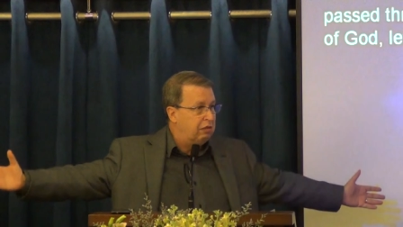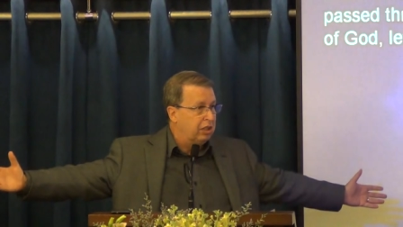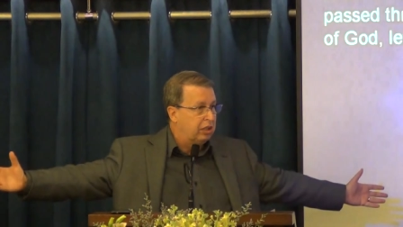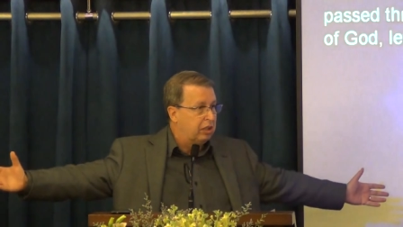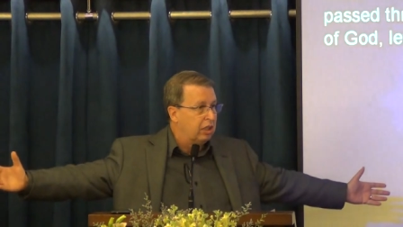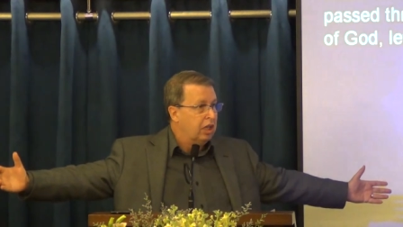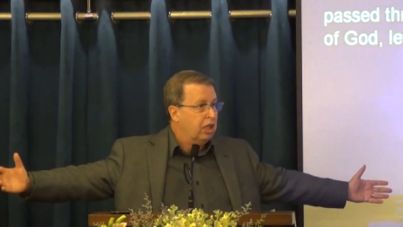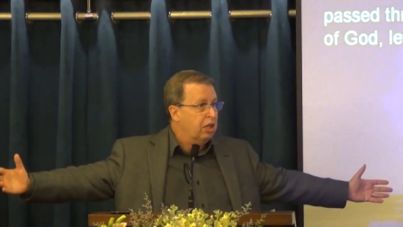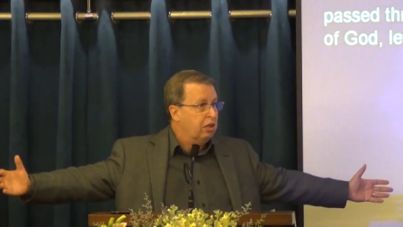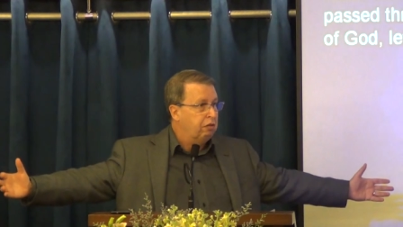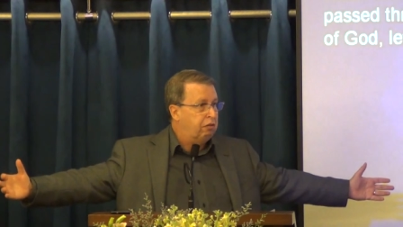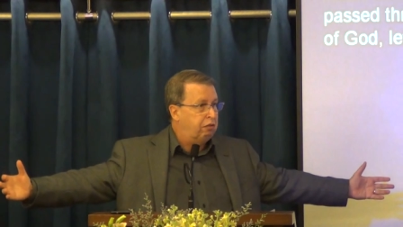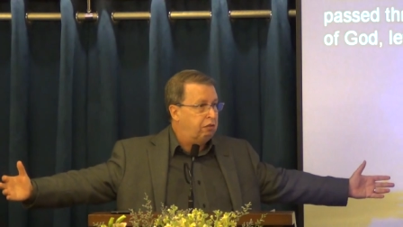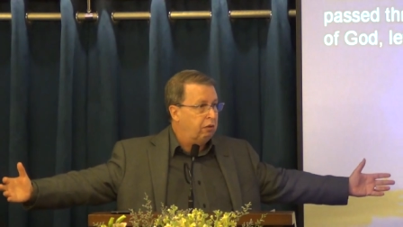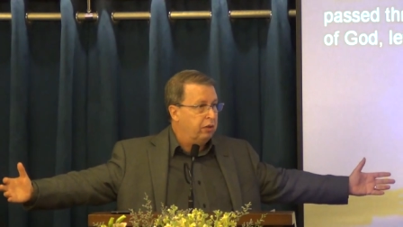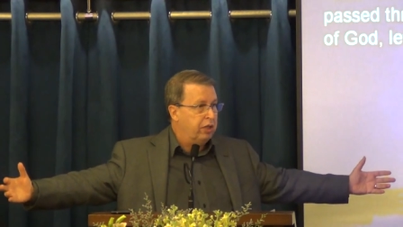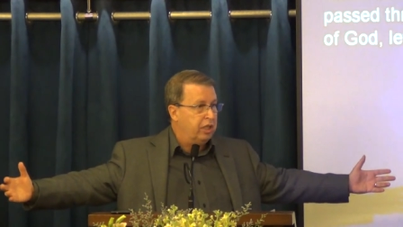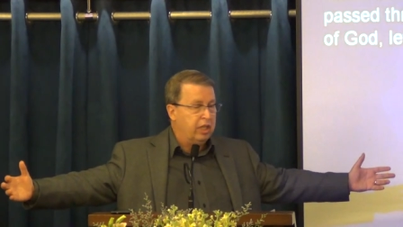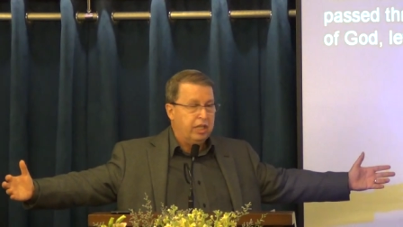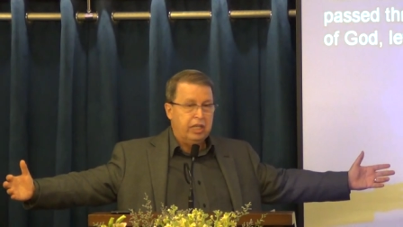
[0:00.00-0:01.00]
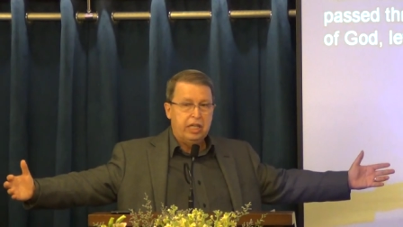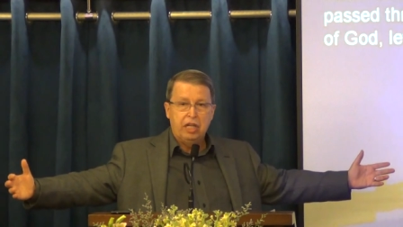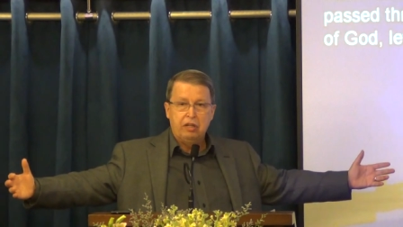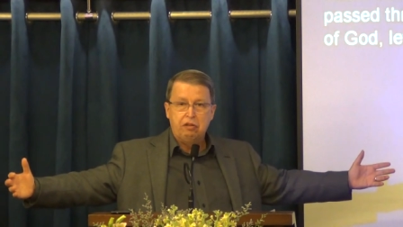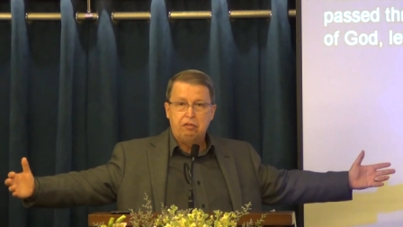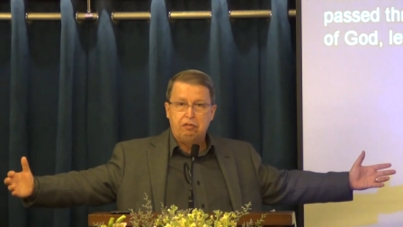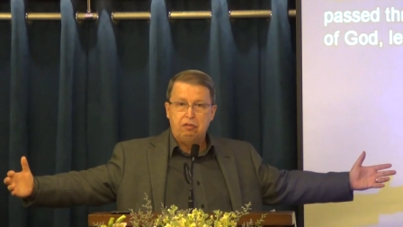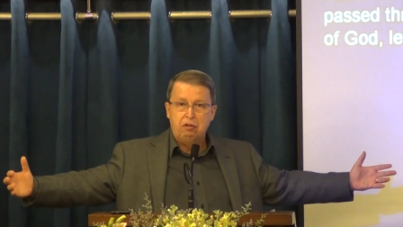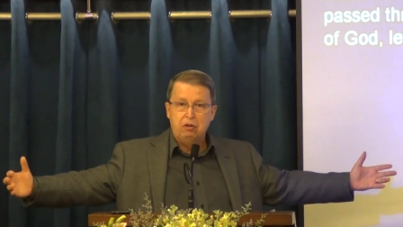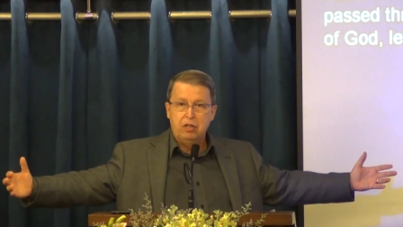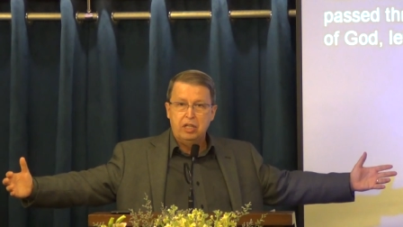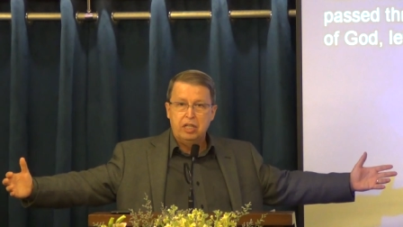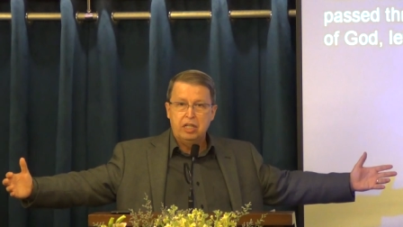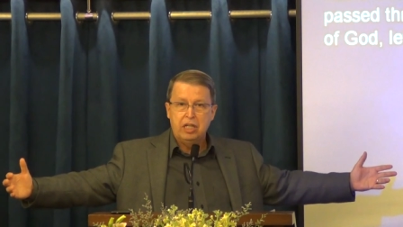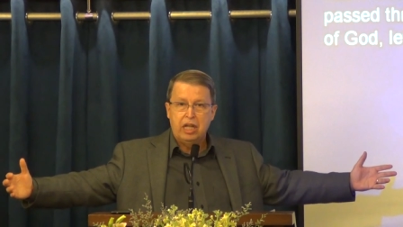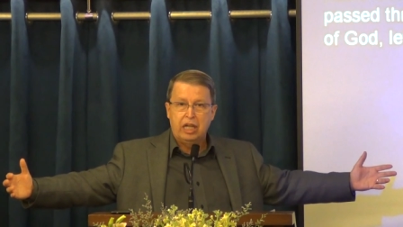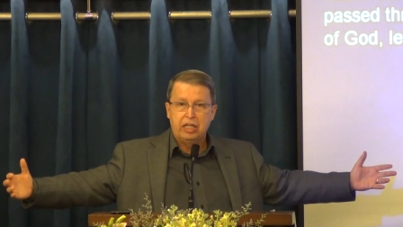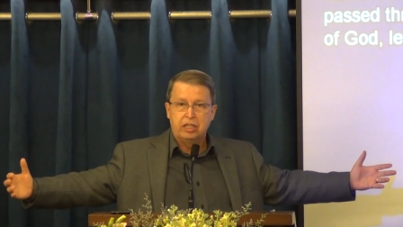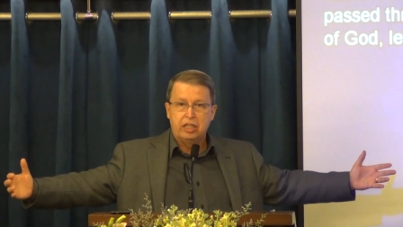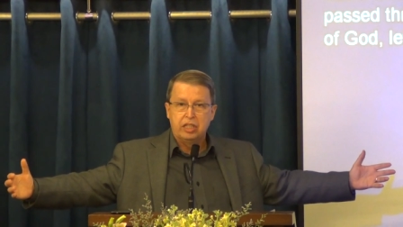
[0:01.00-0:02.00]
it freely and fully
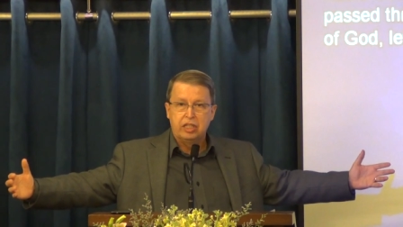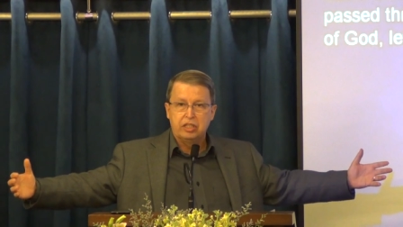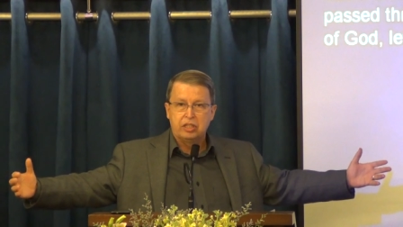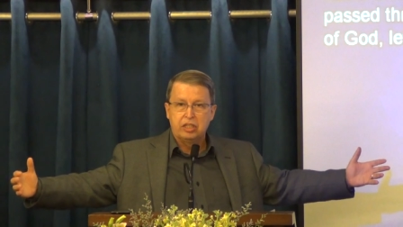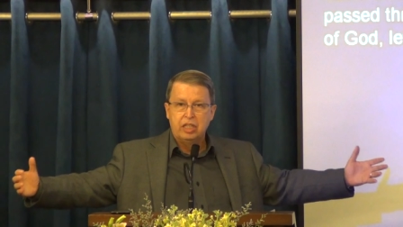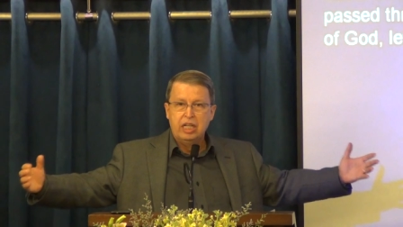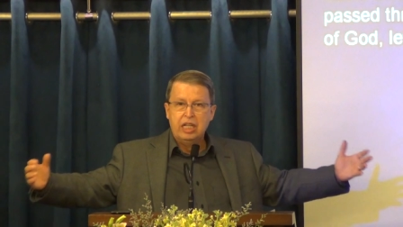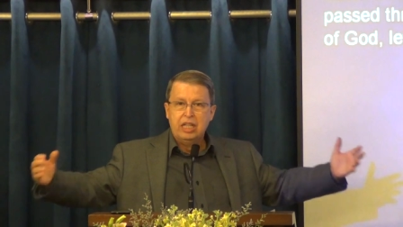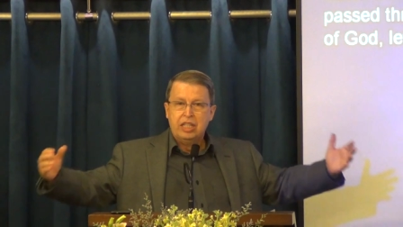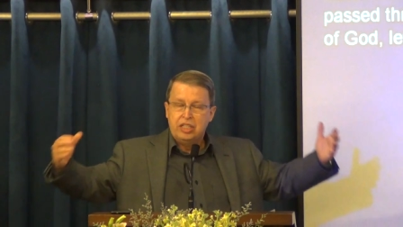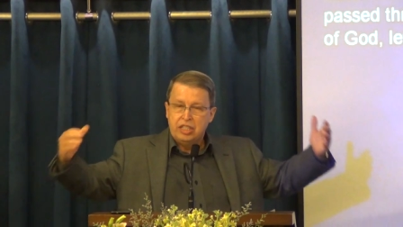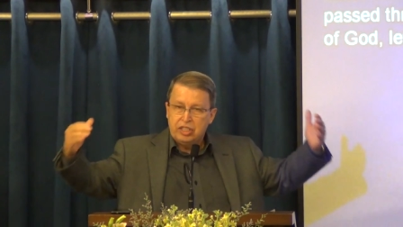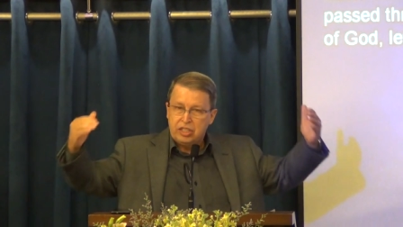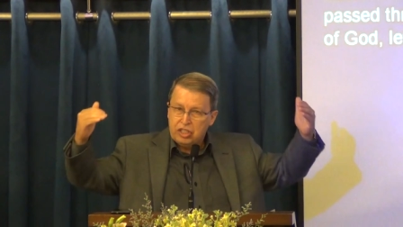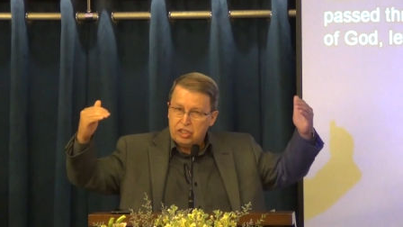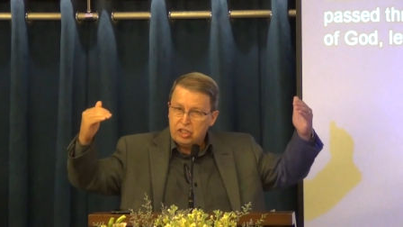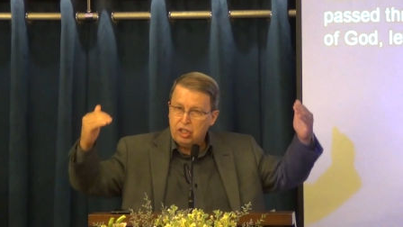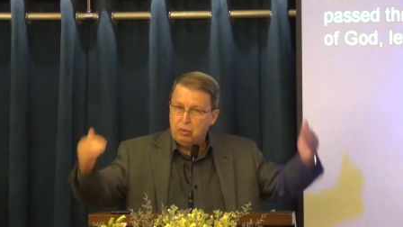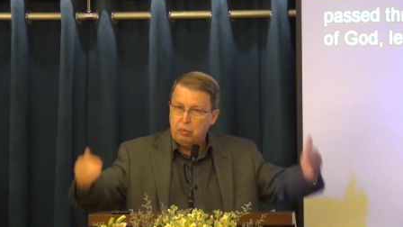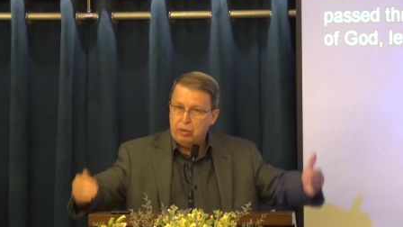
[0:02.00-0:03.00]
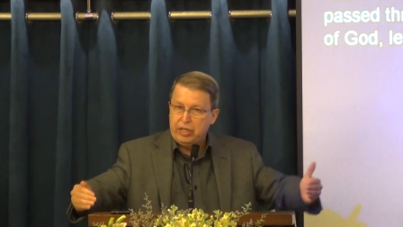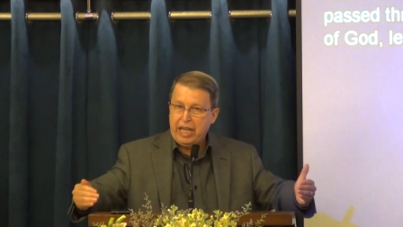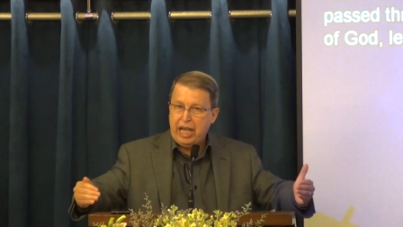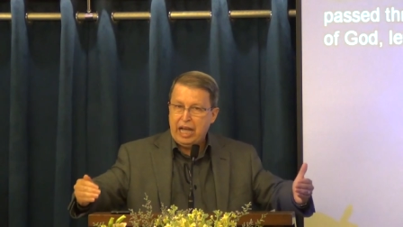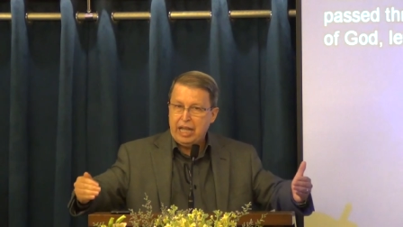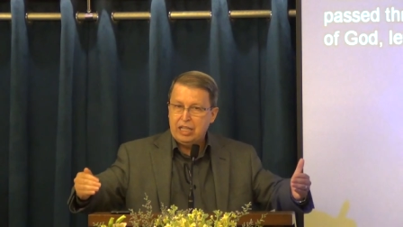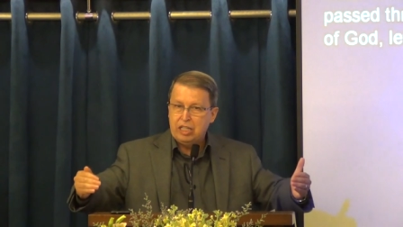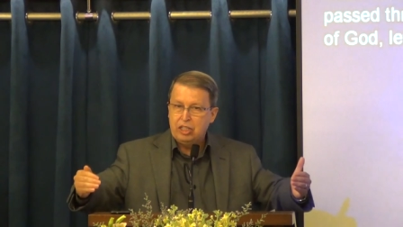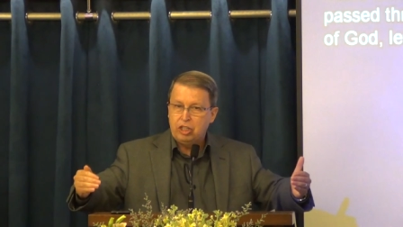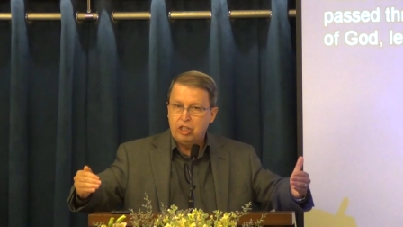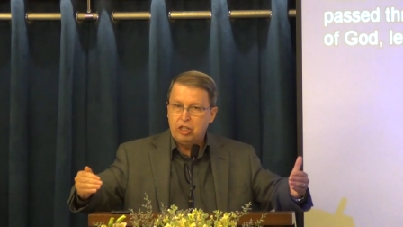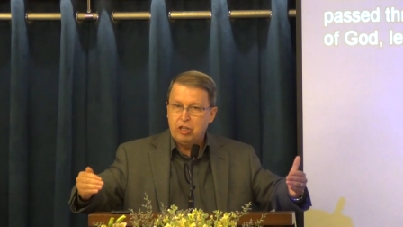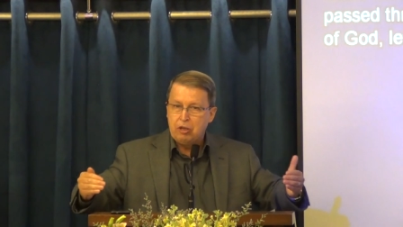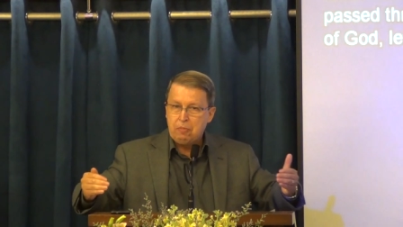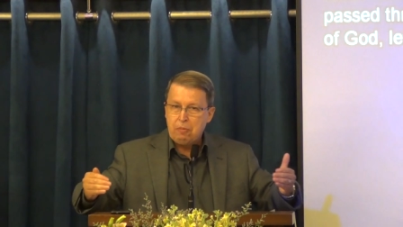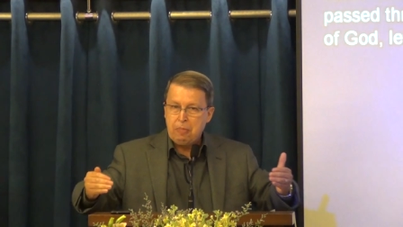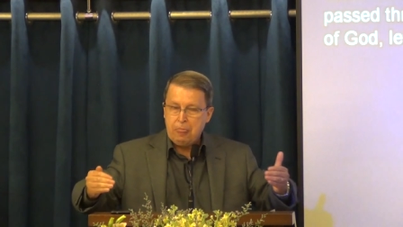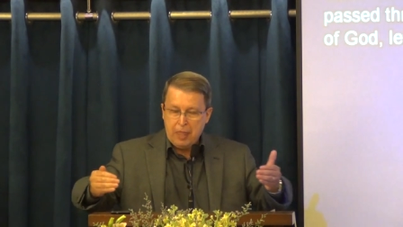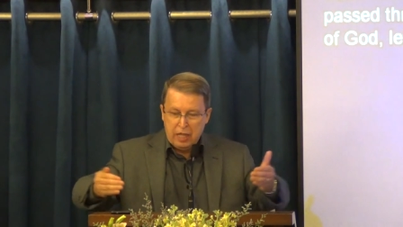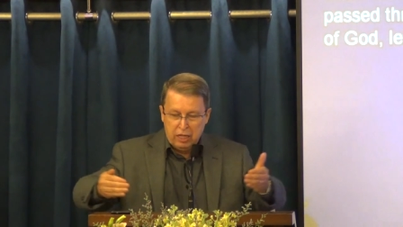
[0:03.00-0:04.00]
like this. This is a reality.
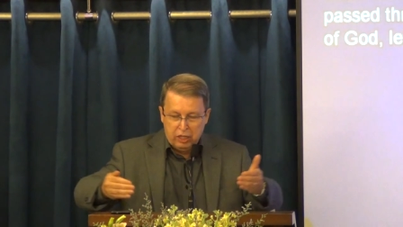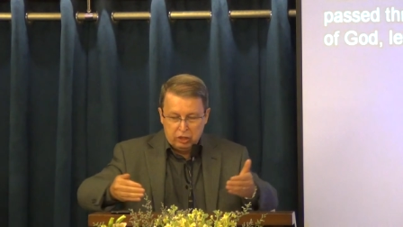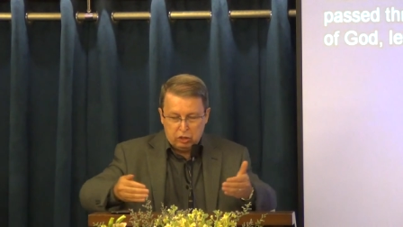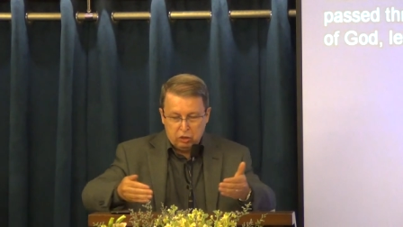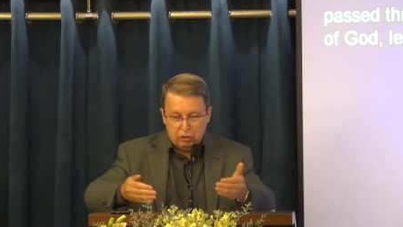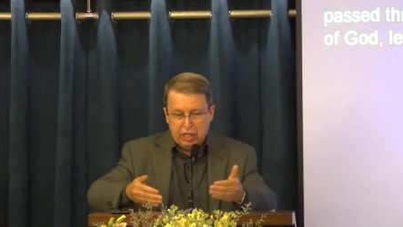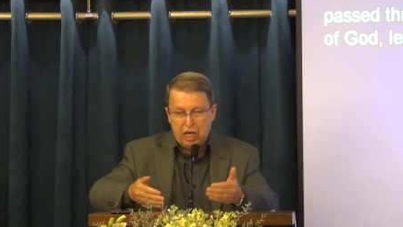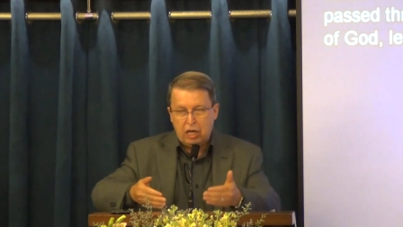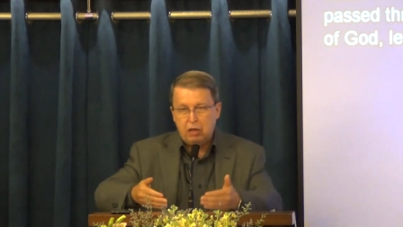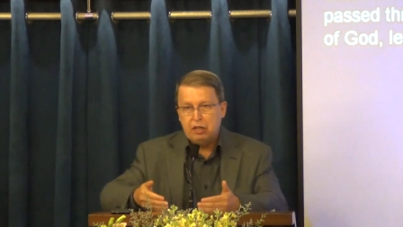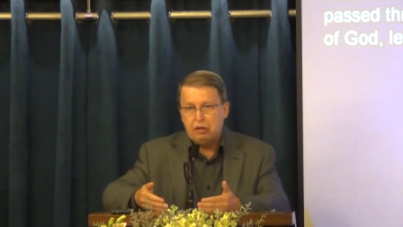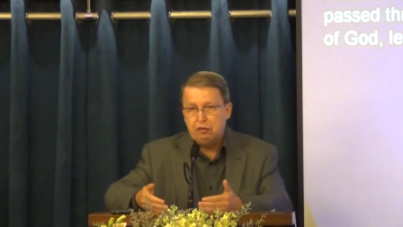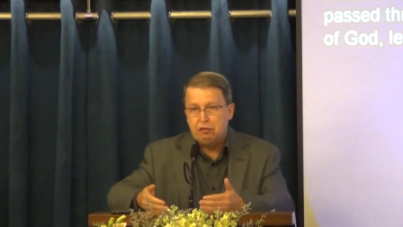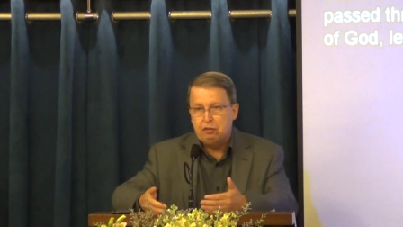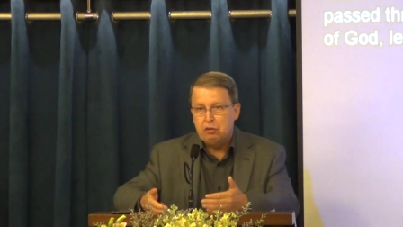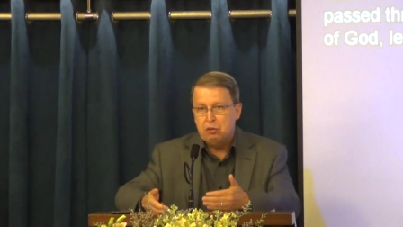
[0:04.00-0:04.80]
So now if